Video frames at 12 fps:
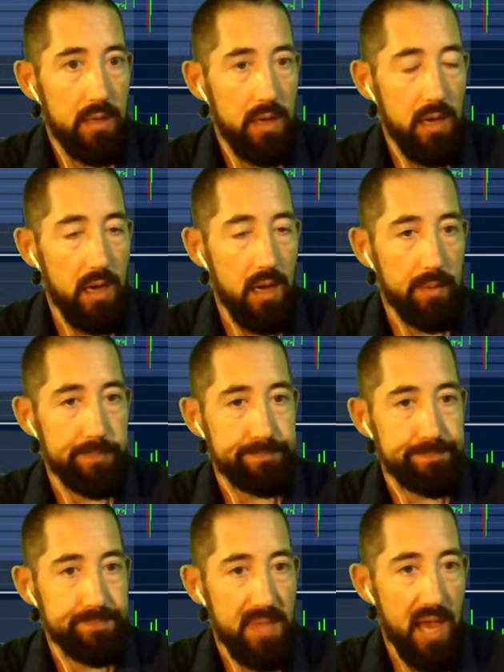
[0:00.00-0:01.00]
um,
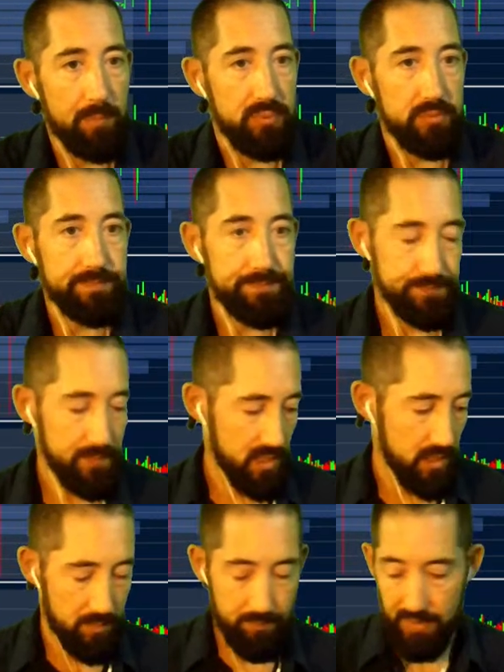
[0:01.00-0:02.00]
Apple.
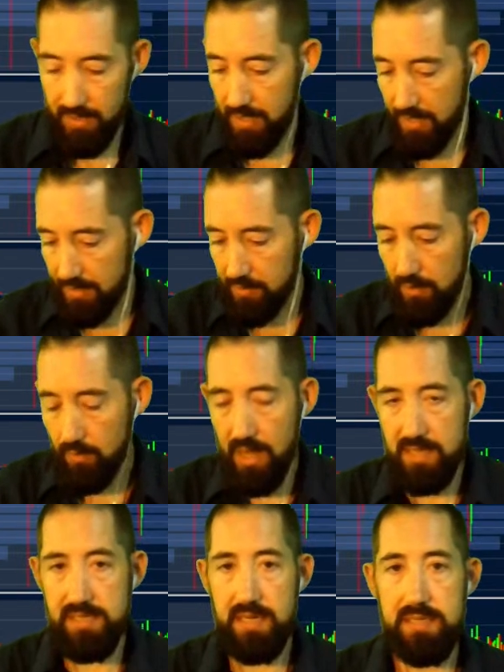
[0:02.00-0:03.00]
Uh, but, you know,
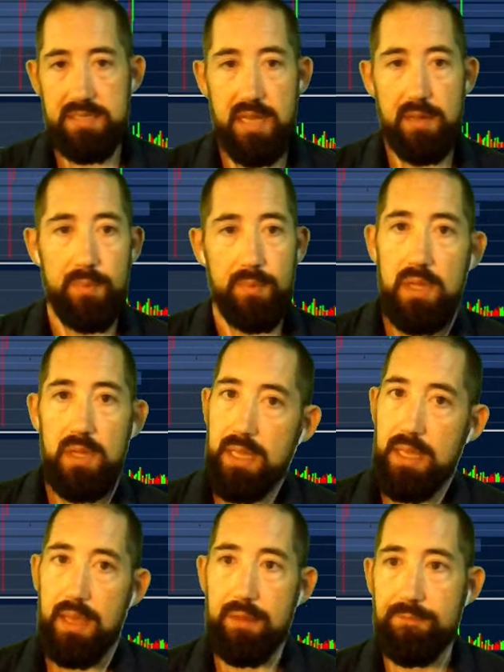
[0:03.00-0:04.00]
as an example,
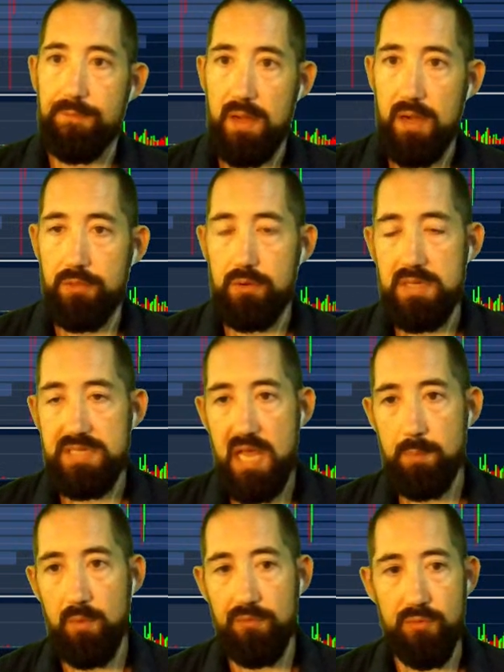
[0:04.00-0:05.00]
if another
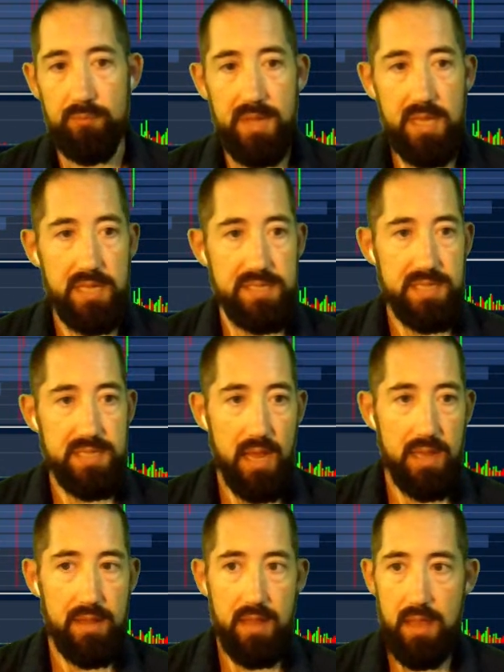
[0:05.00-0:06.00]
example for me is
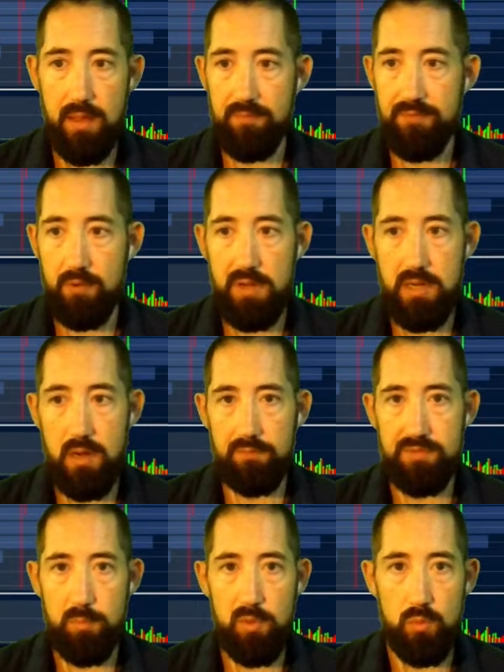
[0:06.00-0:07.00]
I am very
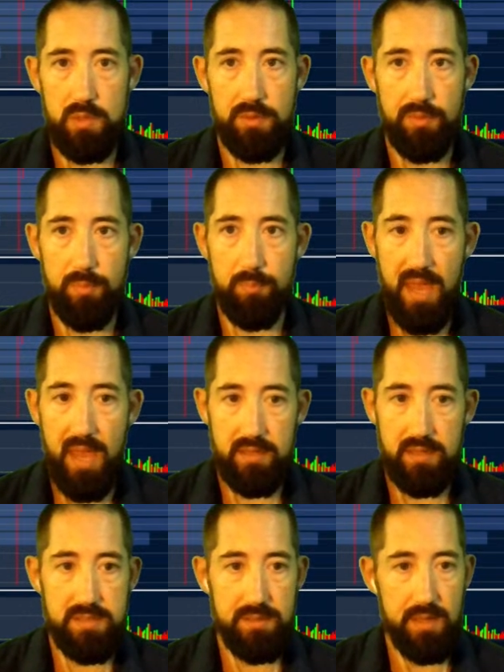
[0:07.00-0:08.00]
comfortable with
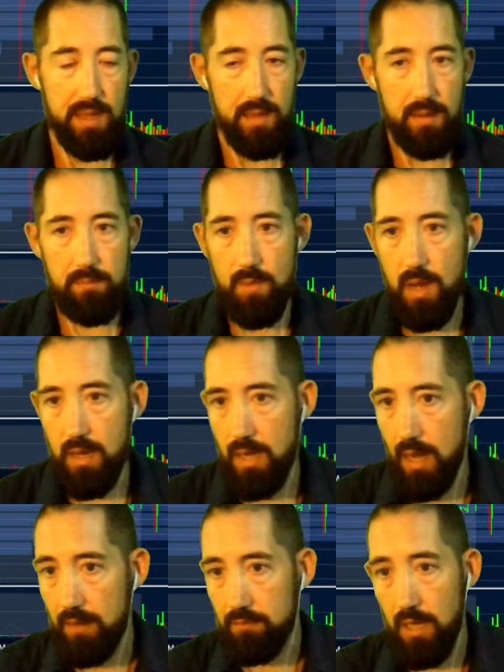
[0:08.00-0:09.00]
banks and, and
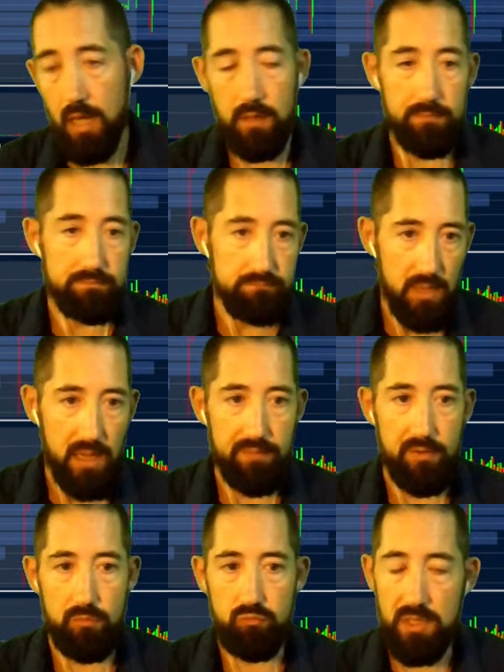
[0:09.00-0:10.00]
I'll, I'll I have
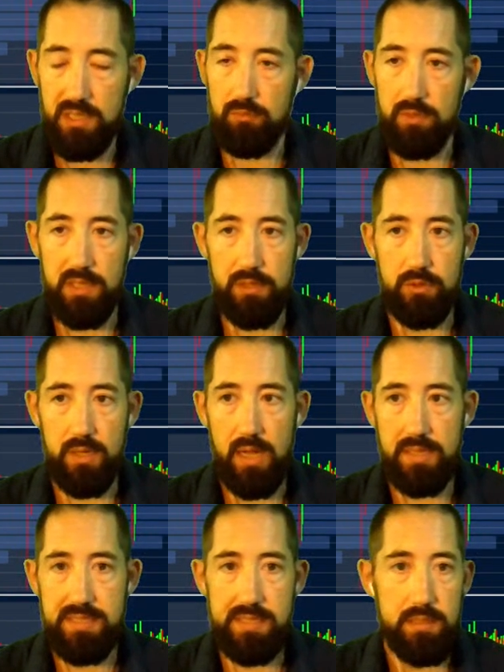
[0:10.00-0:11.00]
a really, really good
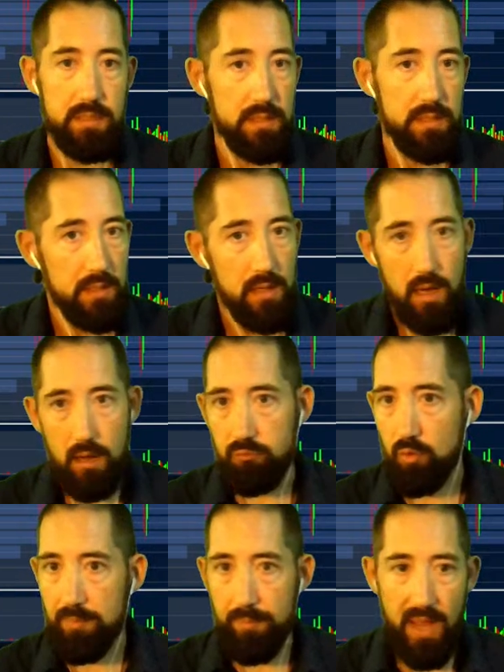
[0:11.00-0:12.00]
idea of
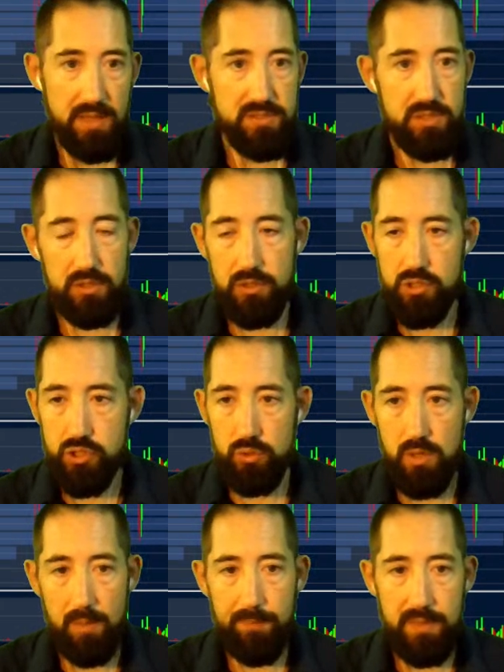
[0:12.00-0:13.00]
when banks are going to
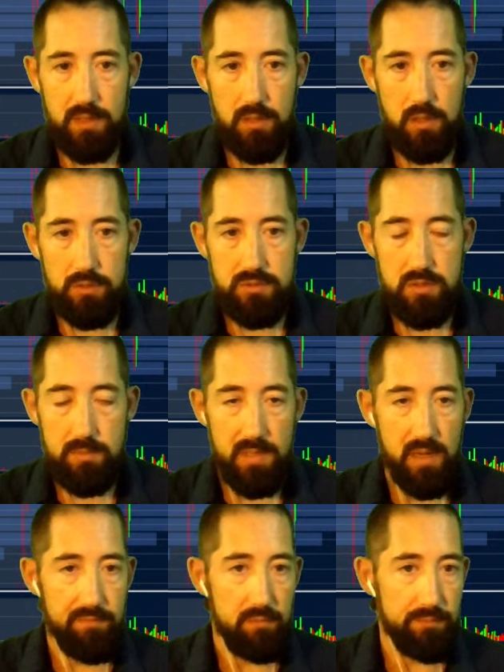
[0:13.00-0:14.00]
shoot up in the long term. And
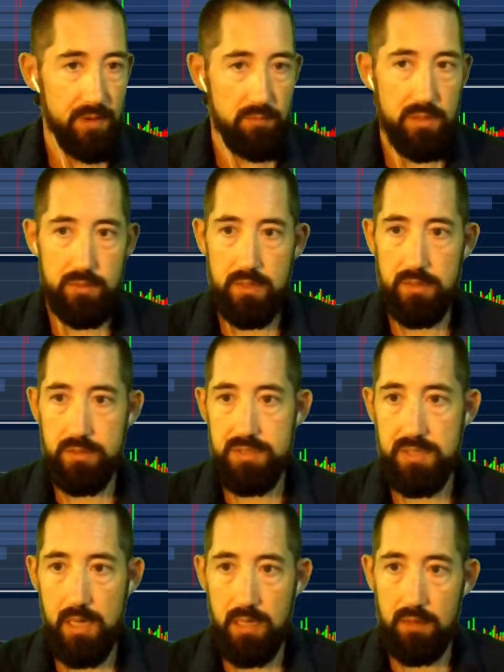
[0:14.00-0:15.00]
I have a very good
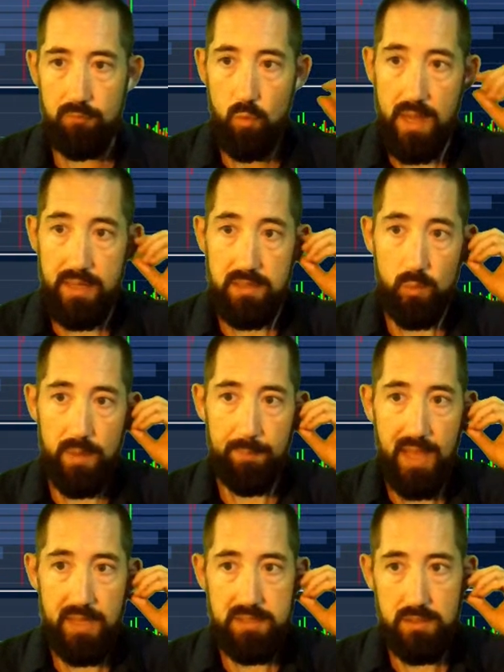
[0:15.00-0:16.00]
understanding of when, when
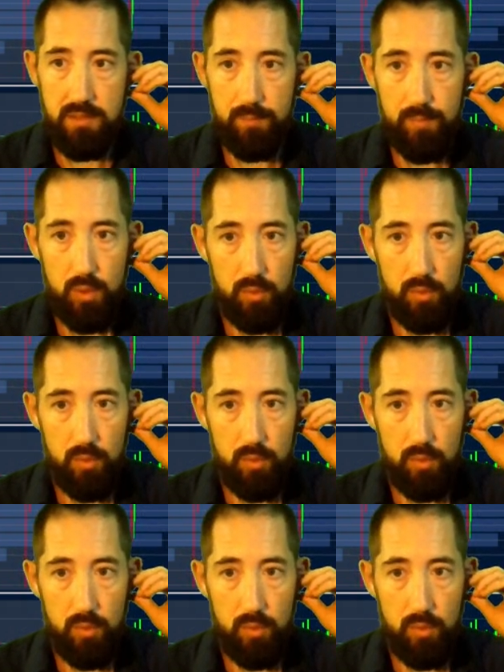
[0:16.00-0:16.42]
banks are going to pull